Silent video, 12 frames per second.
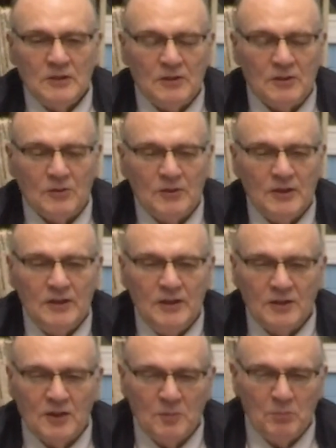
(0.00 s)

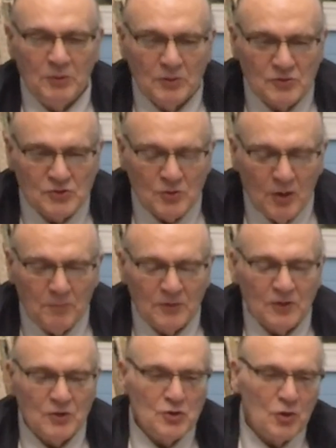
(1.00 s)
It can build you up.
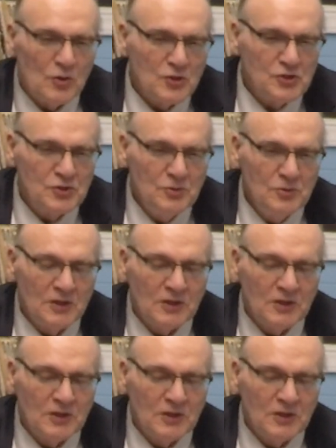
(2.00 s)
It can nourish you.